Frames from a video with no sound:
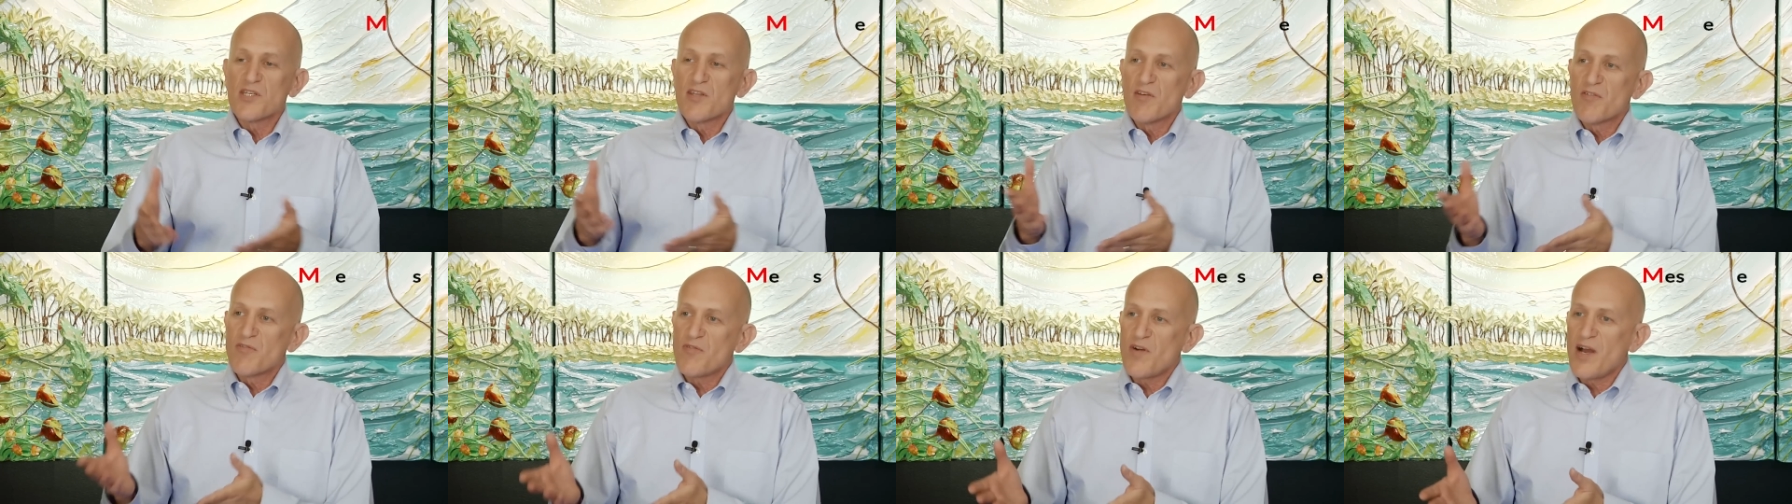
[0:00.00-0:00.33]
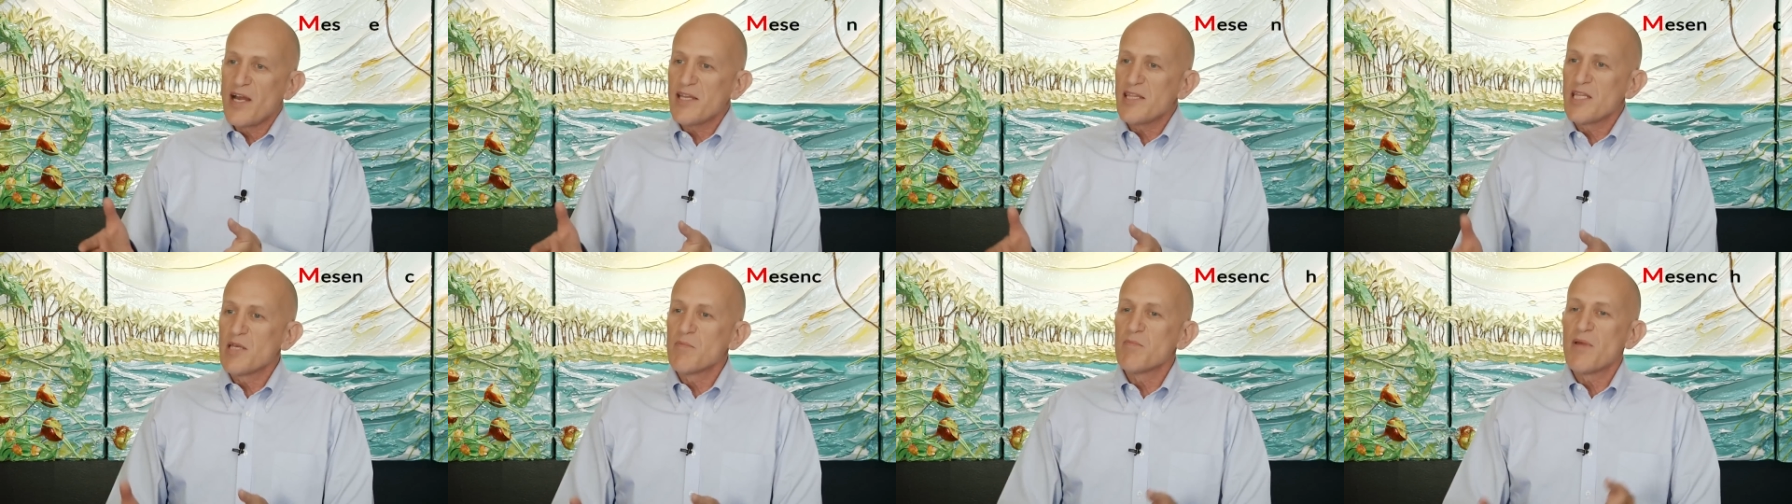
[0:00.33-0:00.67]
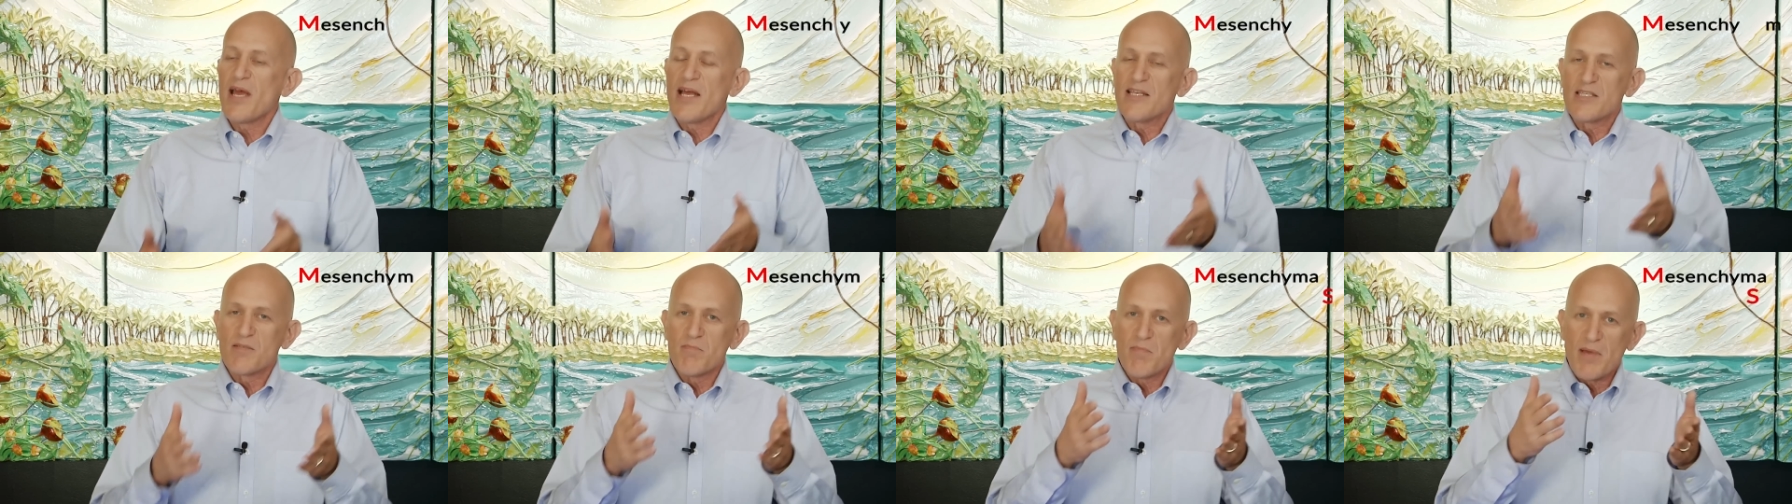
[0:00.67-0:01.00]
and defined them
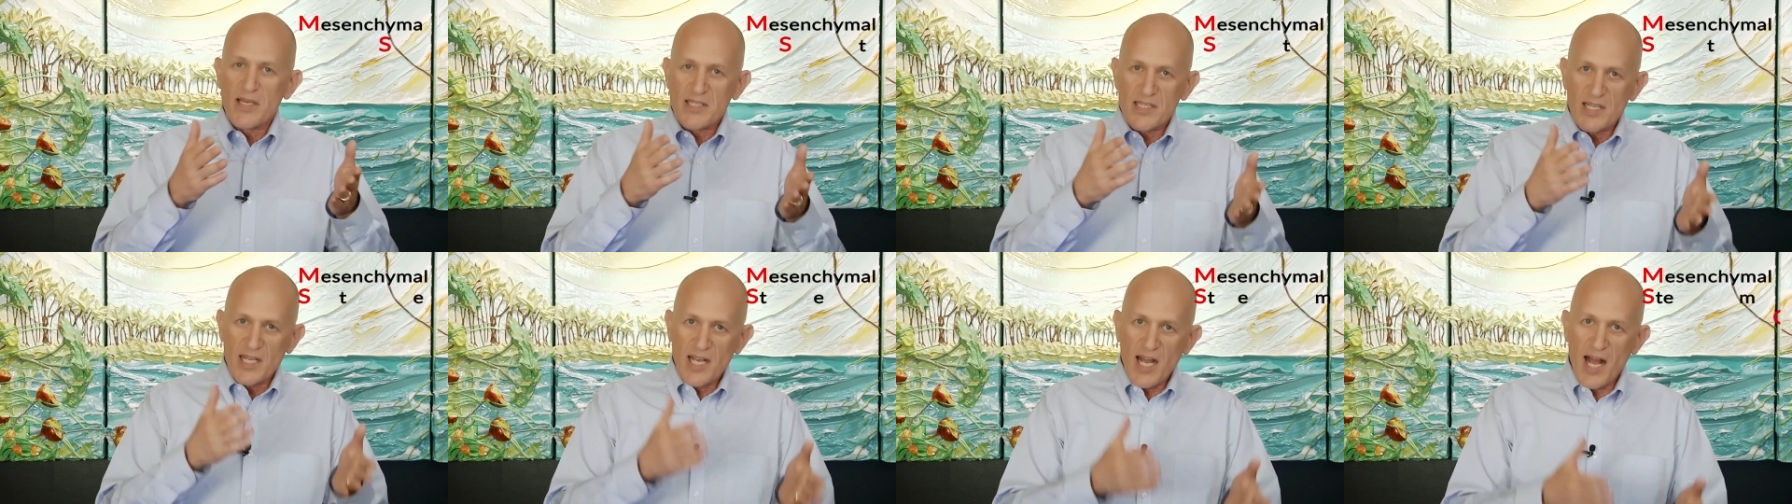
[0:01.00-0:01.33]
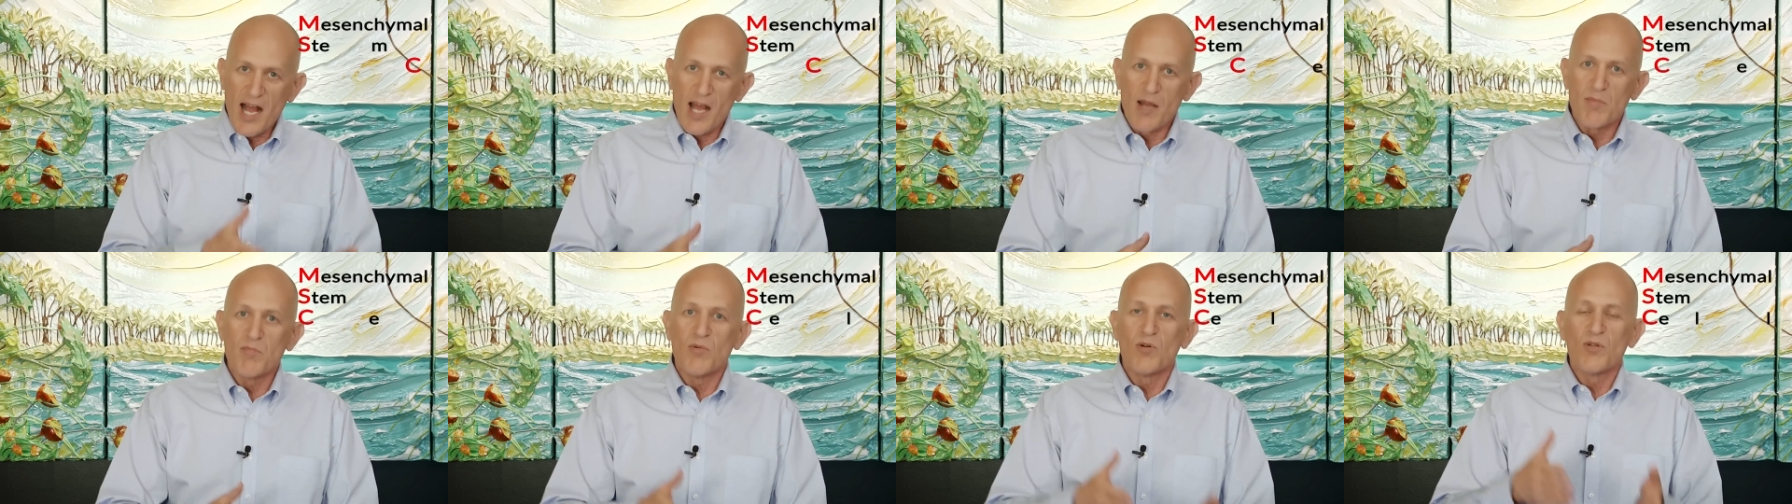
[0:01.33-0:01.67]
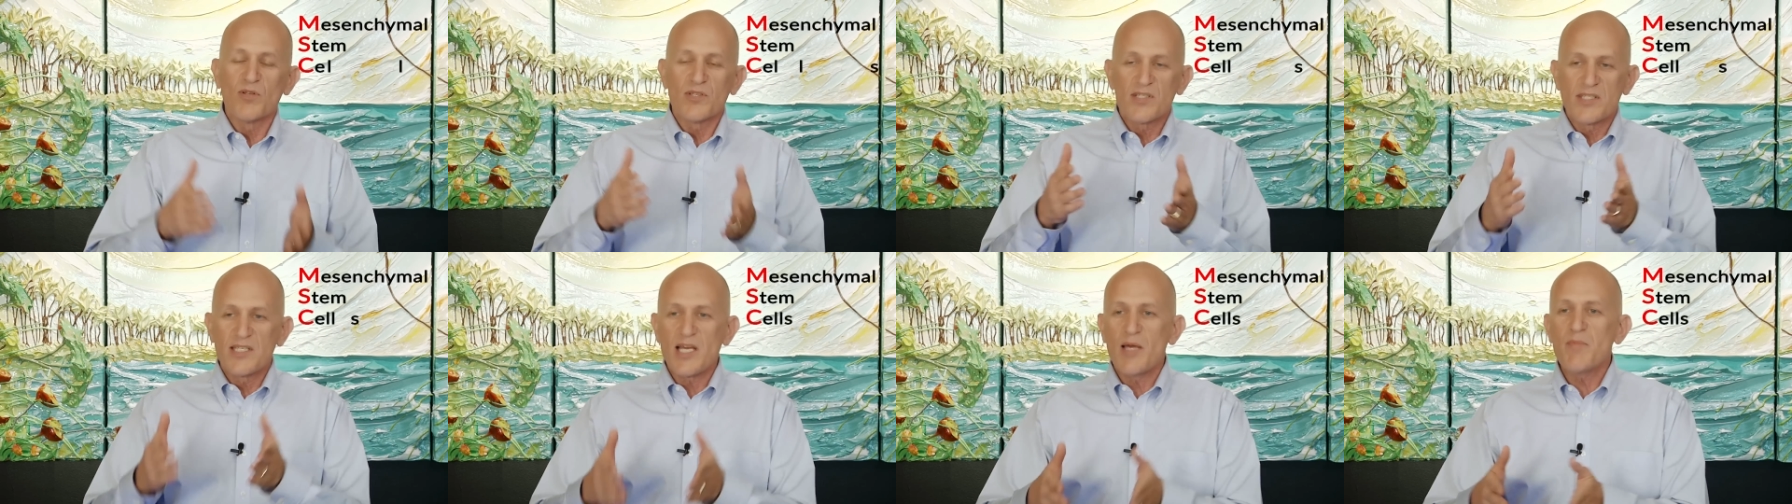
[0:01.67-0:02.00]
as
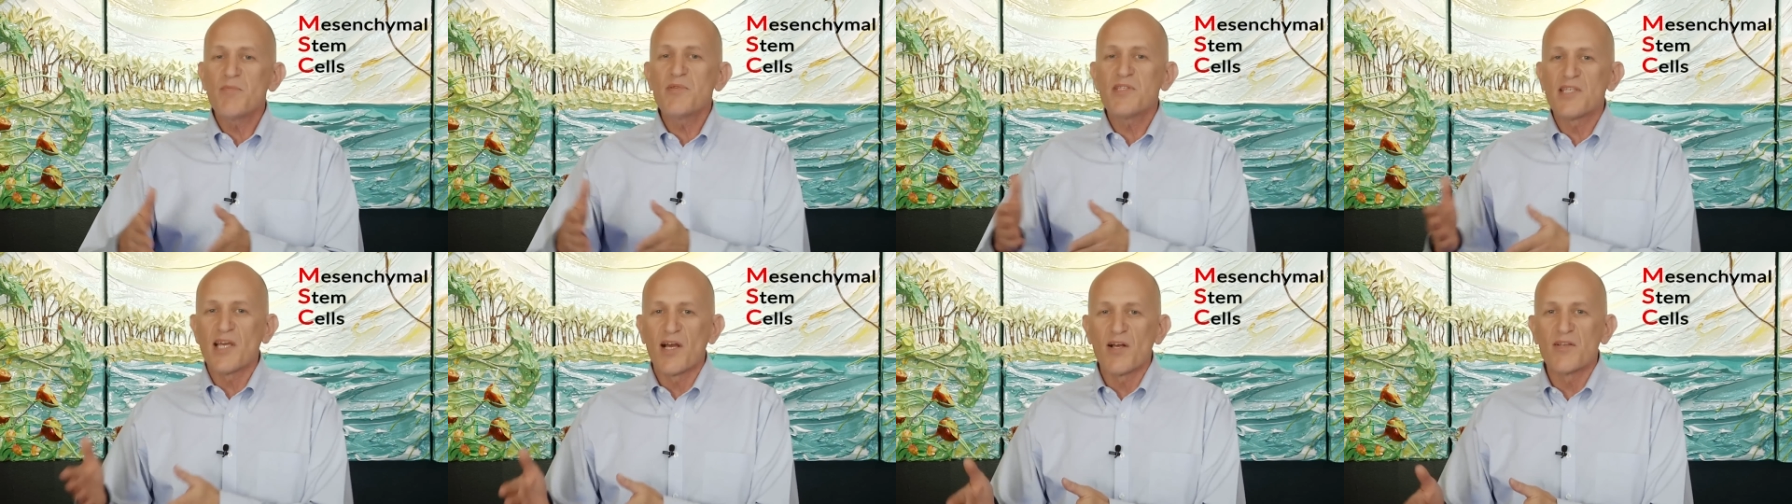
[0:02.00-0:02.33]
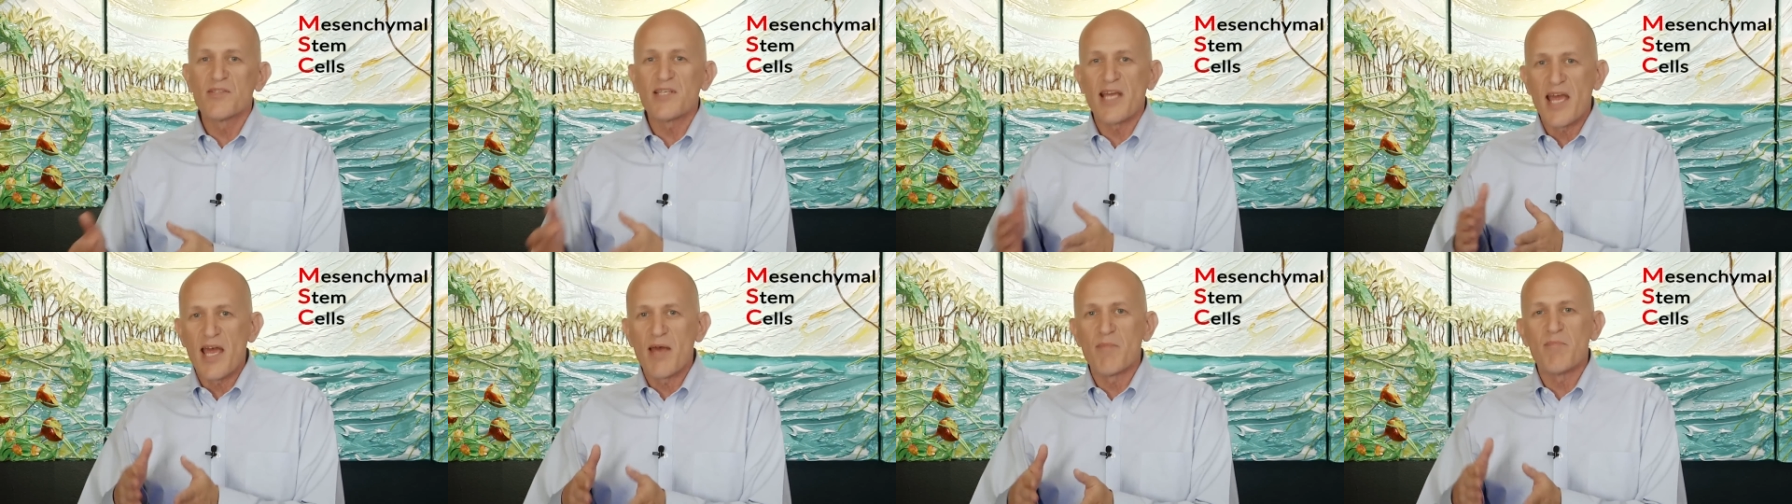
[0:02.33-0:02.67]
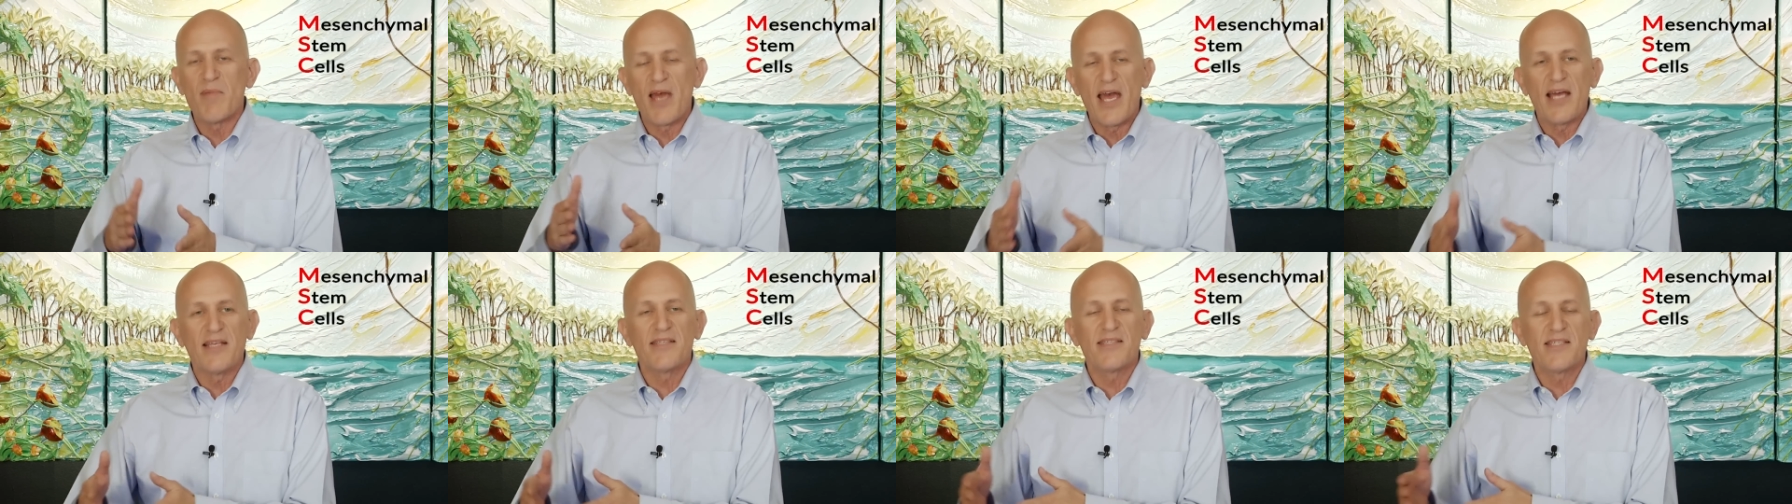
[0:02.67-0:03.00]
mesenchymal stem cells,
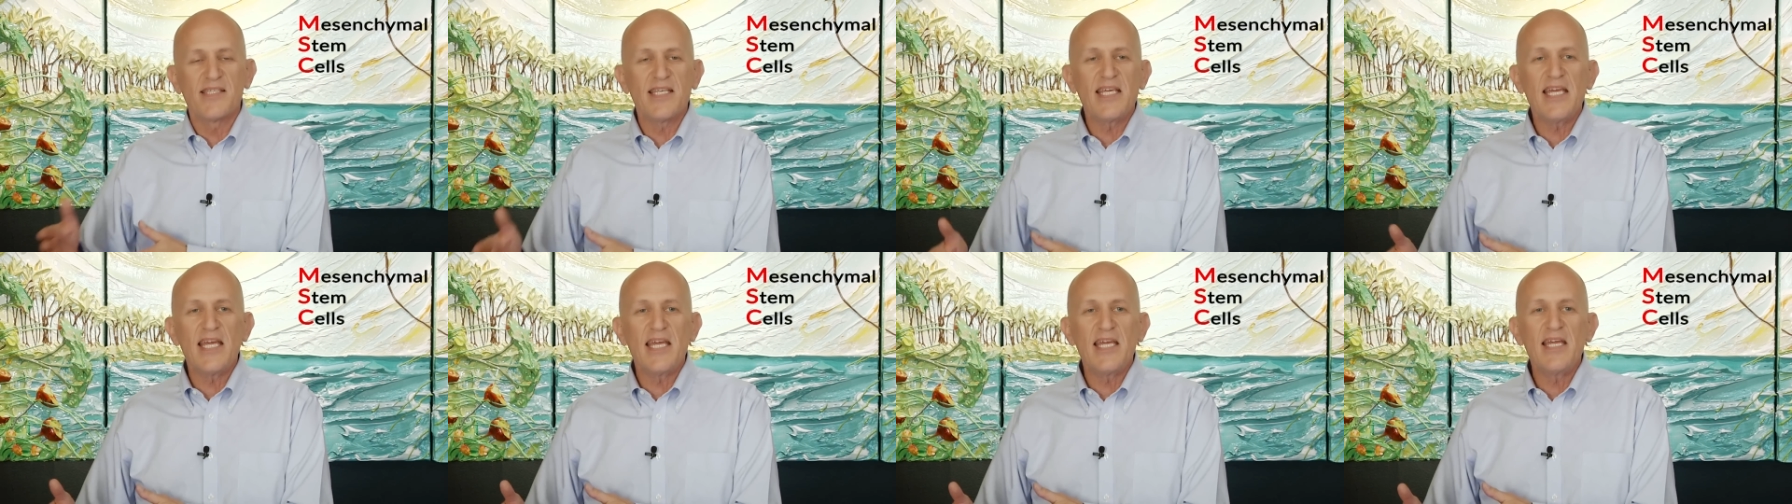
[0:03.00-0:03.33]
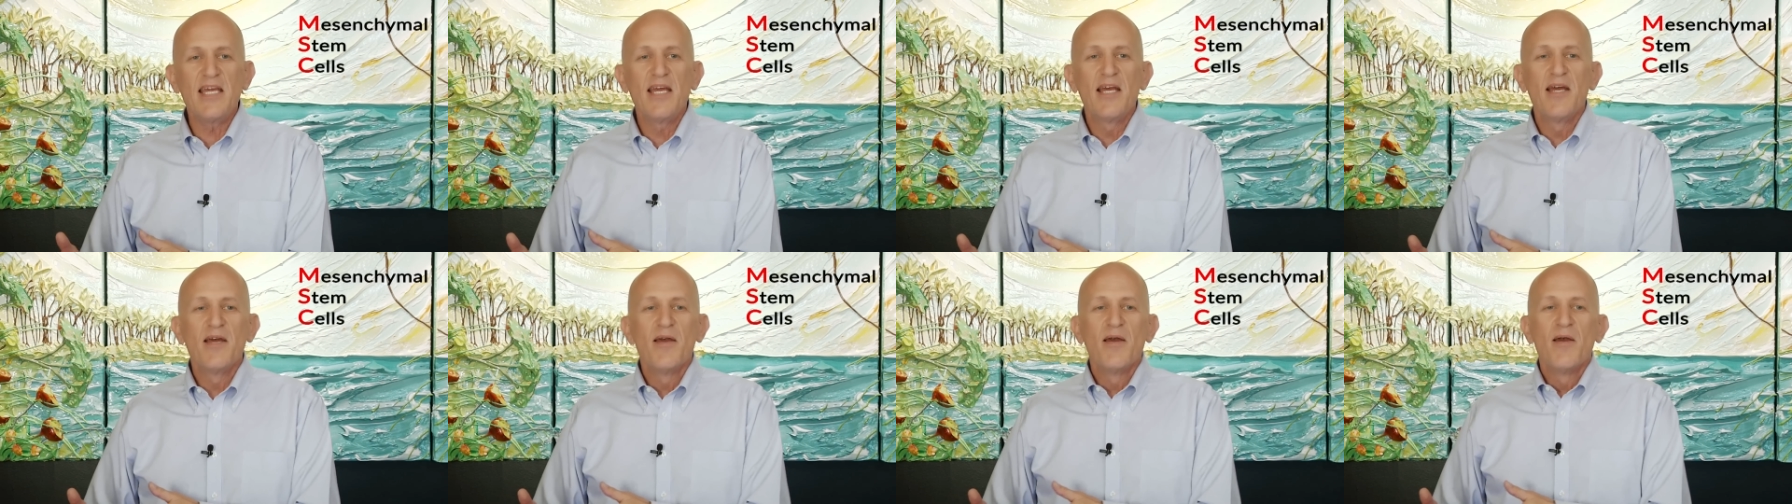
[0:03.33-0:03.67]
MSC,